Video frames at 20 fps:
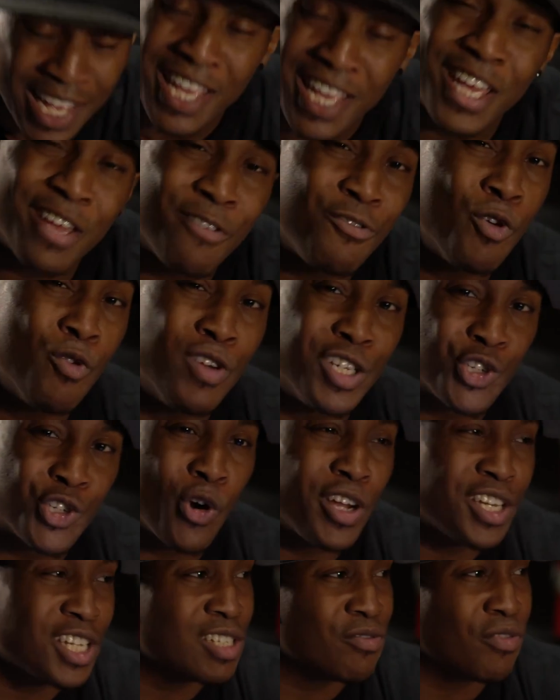If you
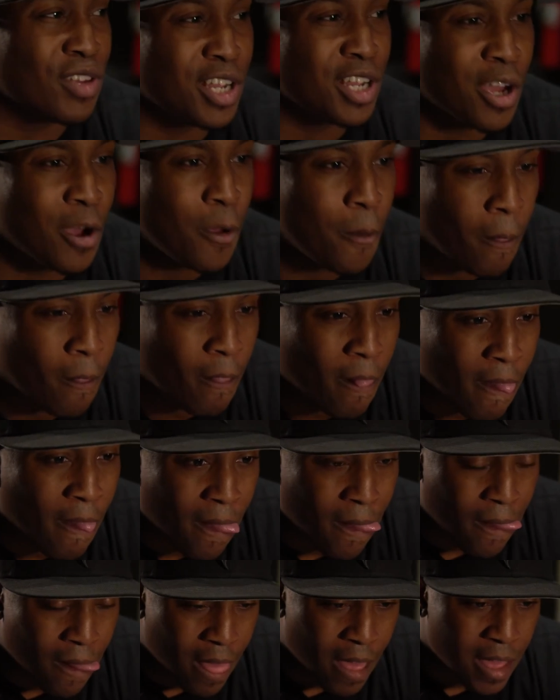enjoyed this video,
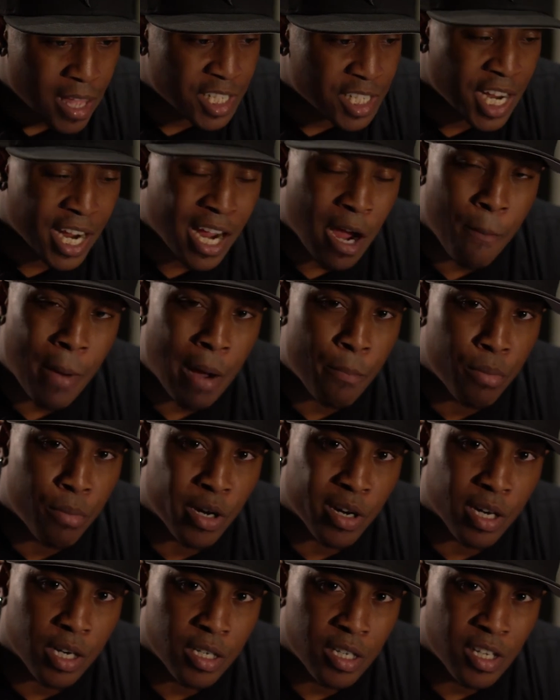check out my book,
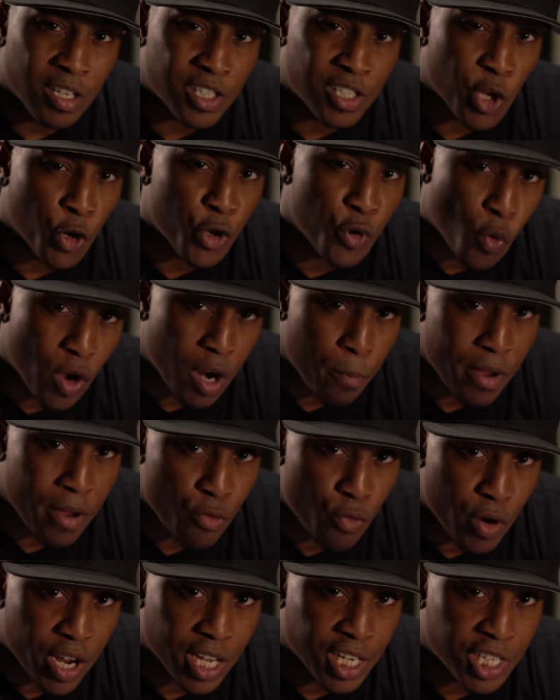So You Want to Be
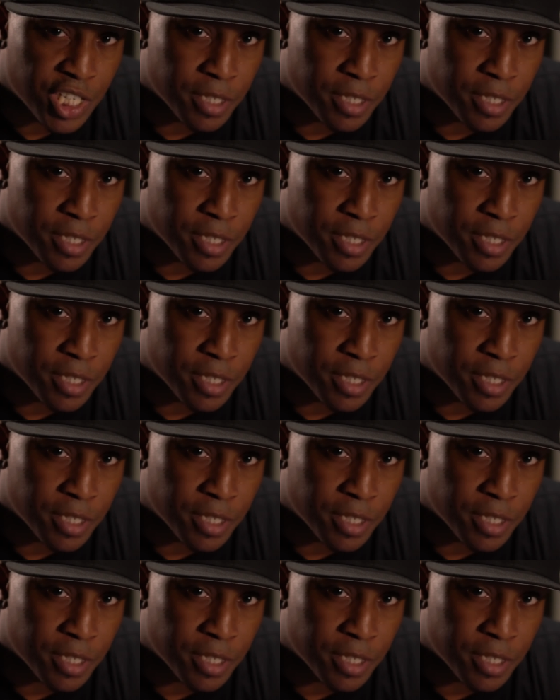Rich.